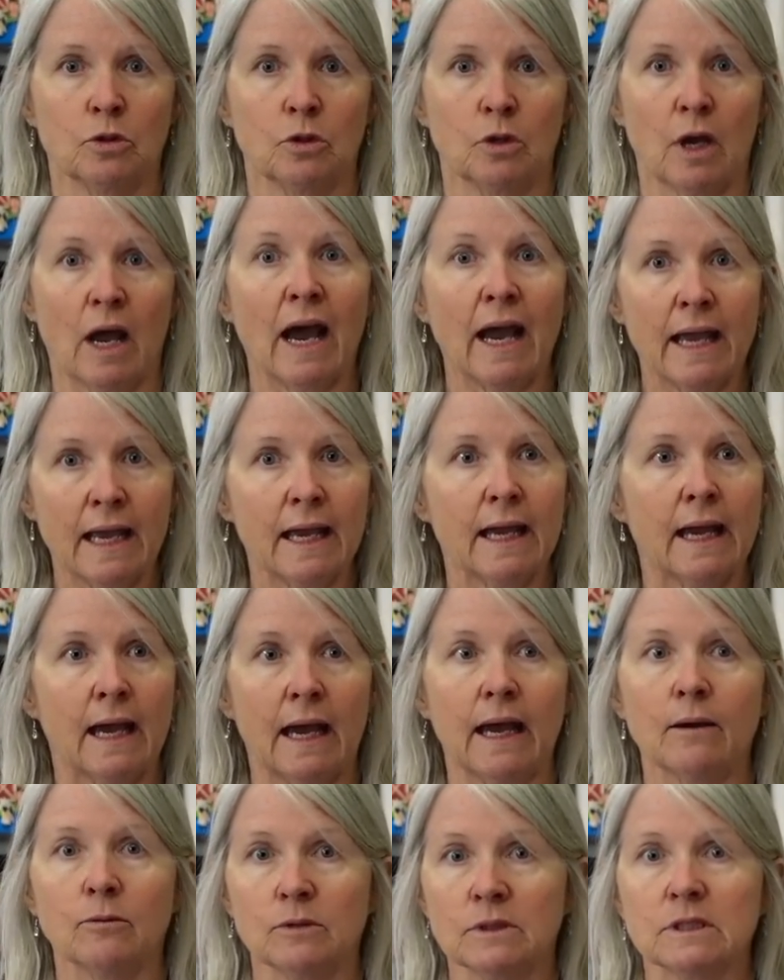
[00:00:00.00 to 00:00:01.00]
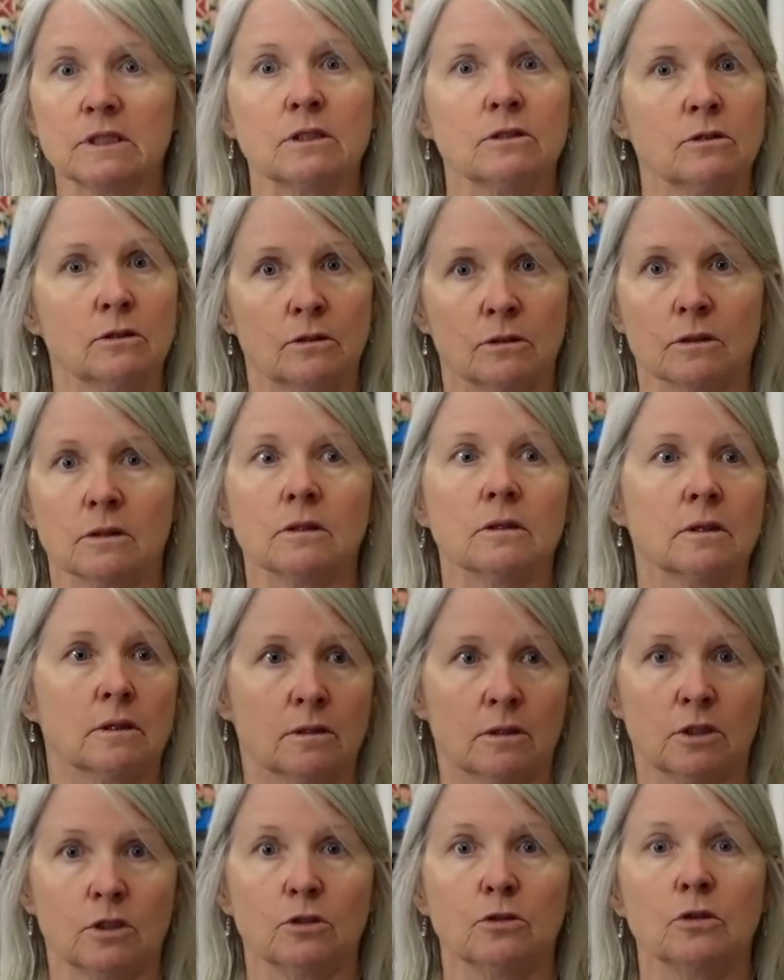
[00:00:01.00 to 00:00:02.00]
I ha I was Google,
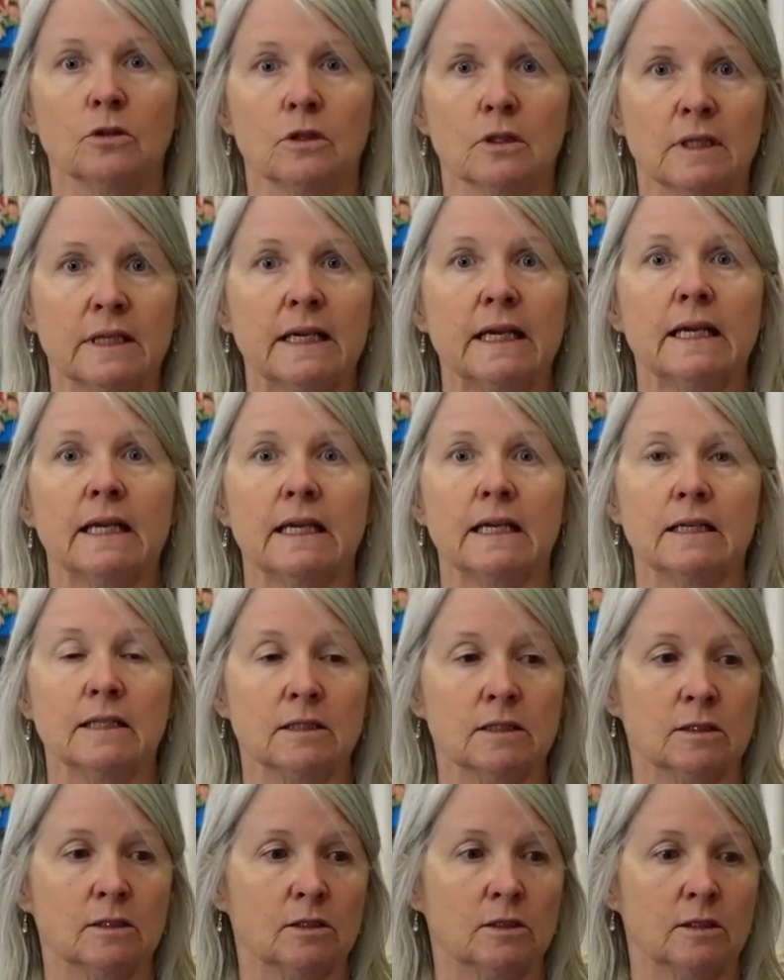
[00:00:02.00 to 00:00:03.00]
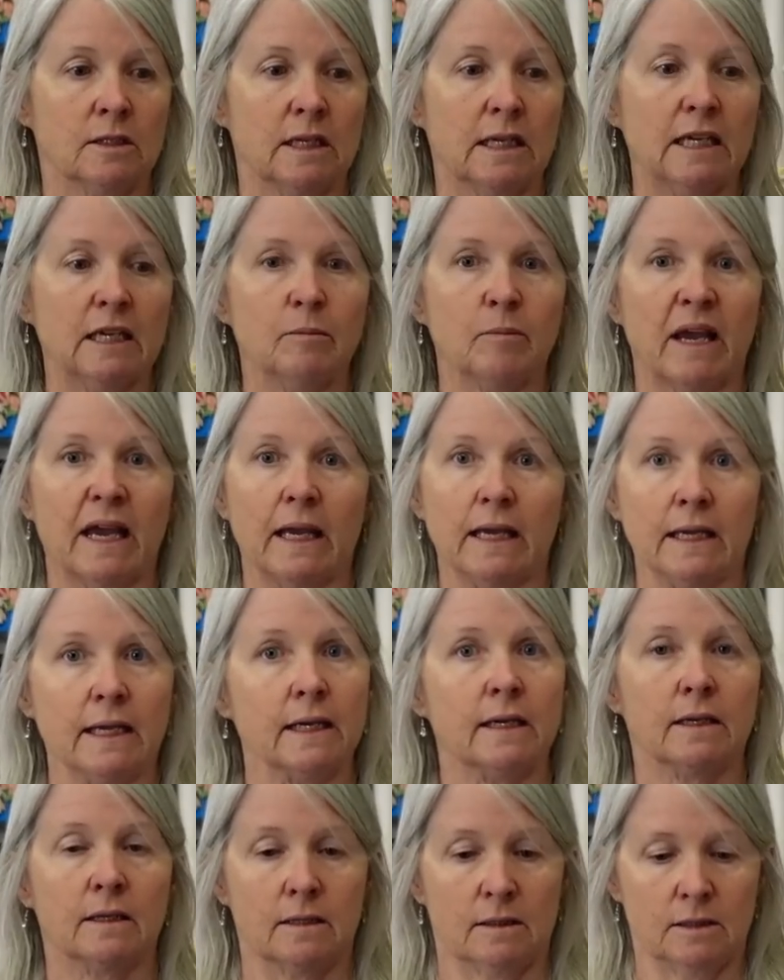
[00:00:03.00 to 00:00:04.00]
Googling and
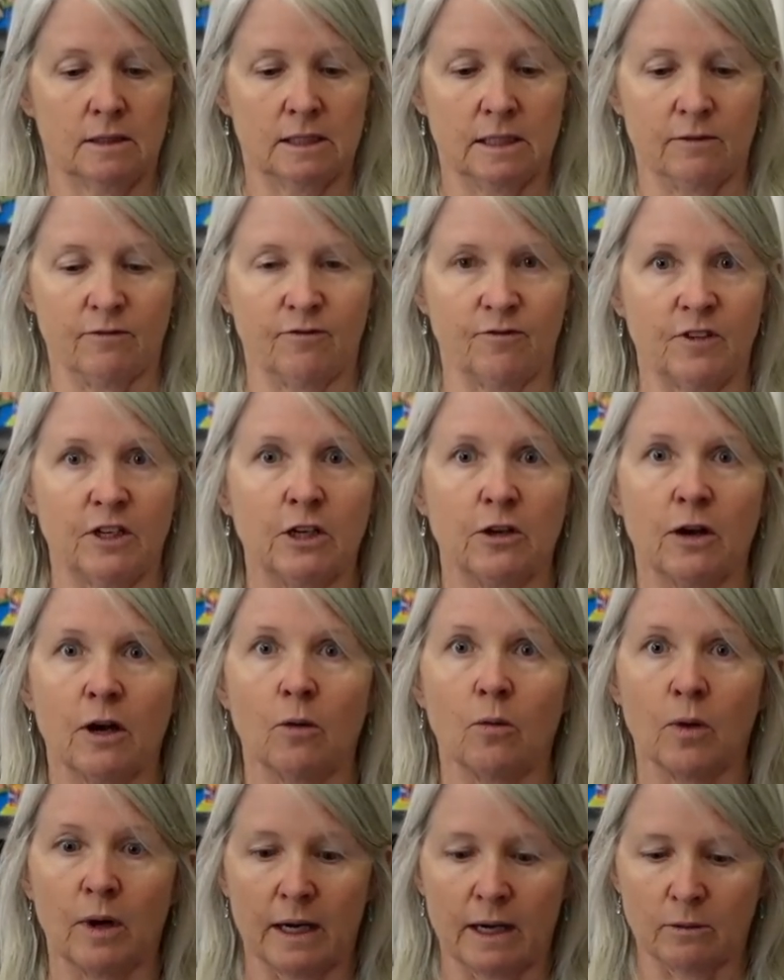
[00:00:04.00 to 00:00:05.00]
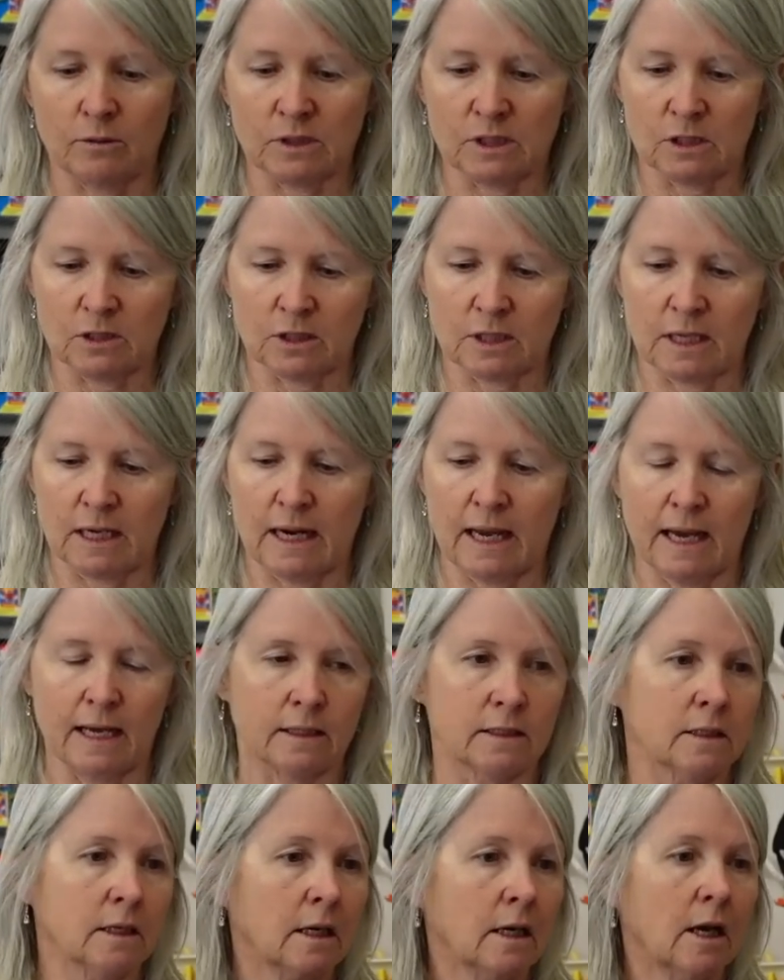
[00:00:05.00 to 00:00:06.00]
eBaying to figure out what I was looking at.
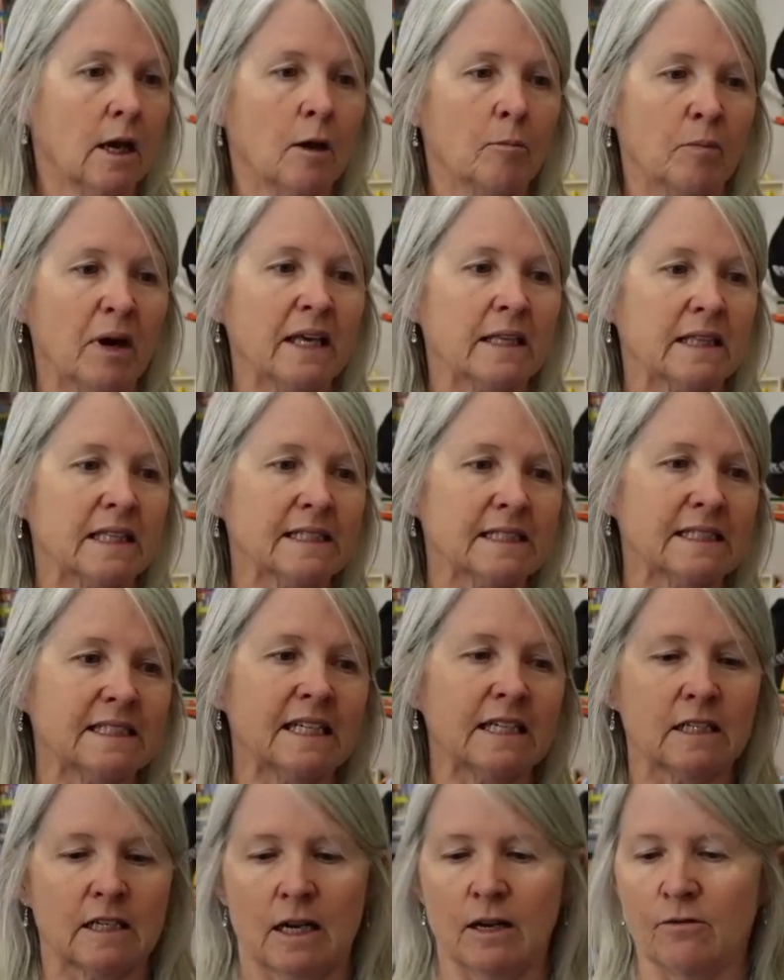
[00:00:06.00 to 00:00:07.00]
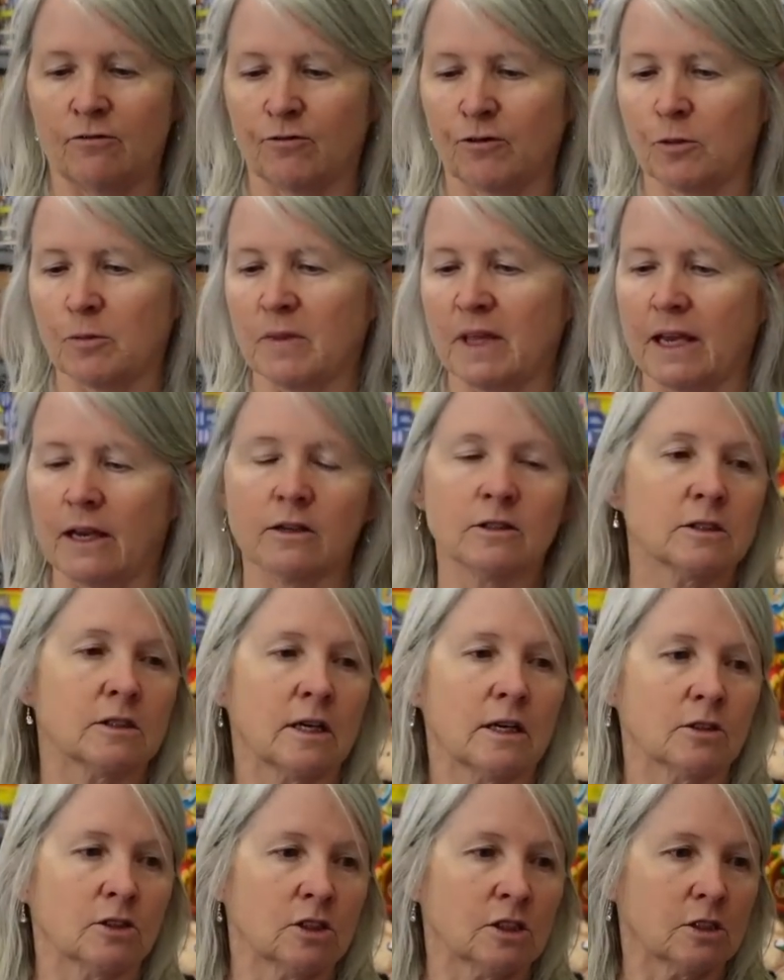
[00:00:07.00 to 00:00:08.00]
But this did come from there, so
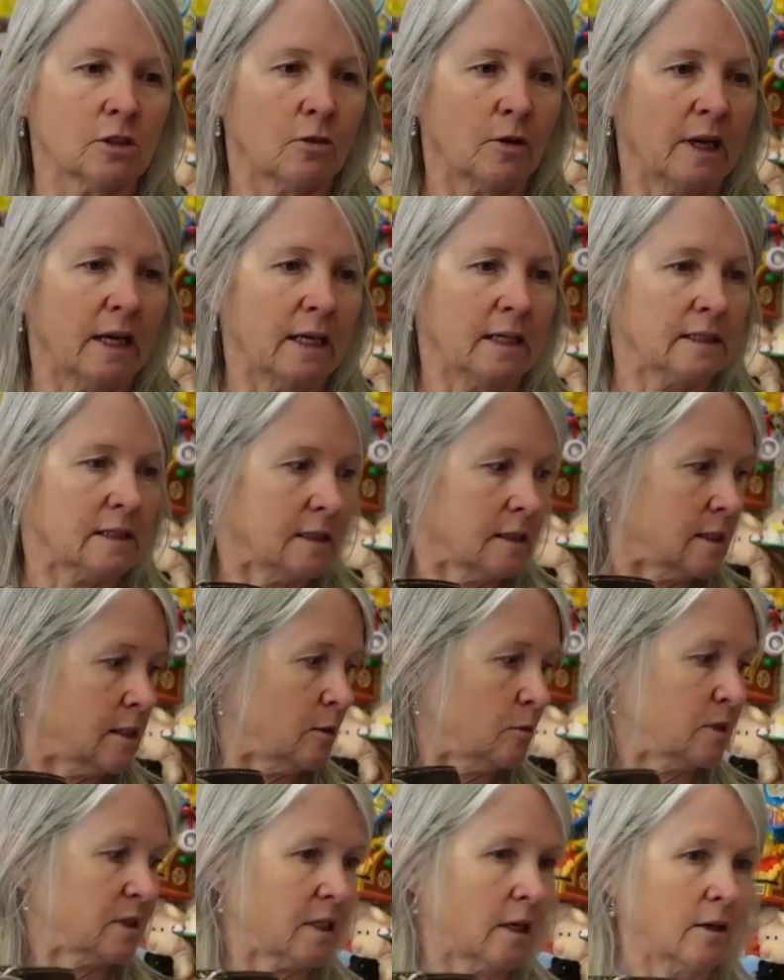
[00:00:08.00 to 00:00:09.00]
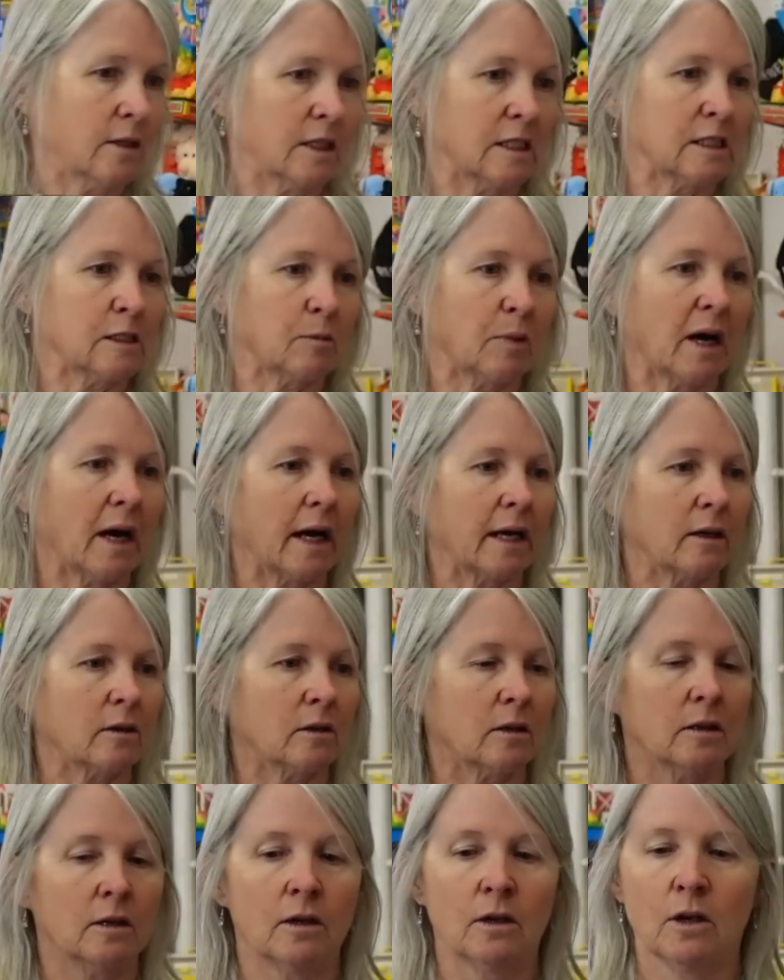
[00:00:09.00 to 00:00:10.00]
I'll just go ahead and since it was on this
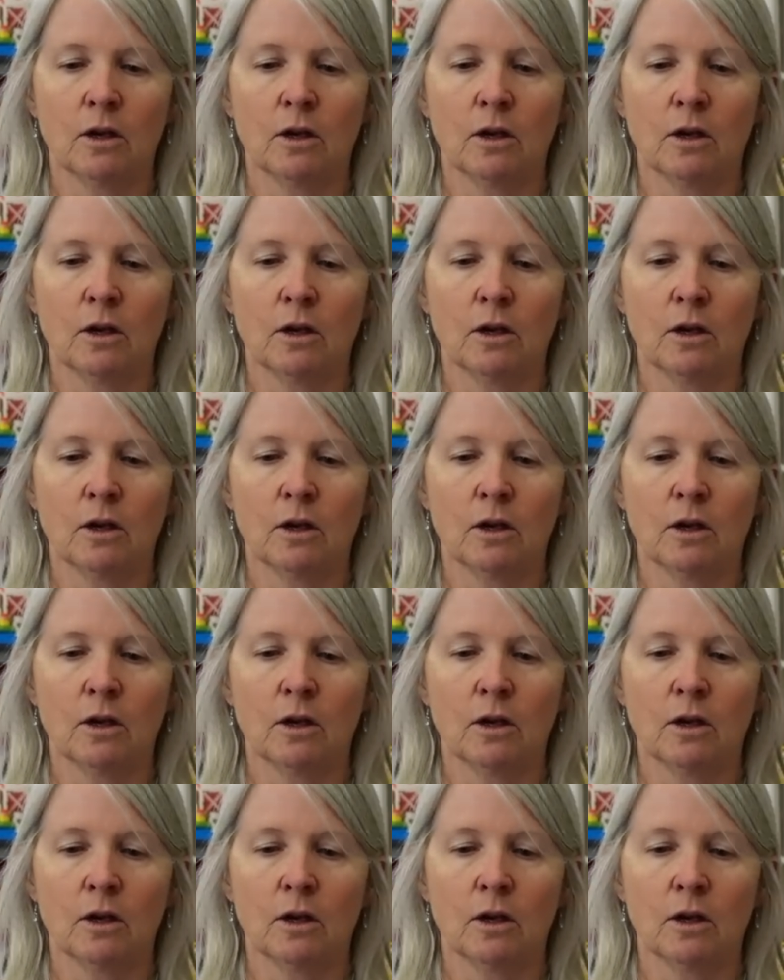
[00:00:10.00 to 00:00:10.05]
pile.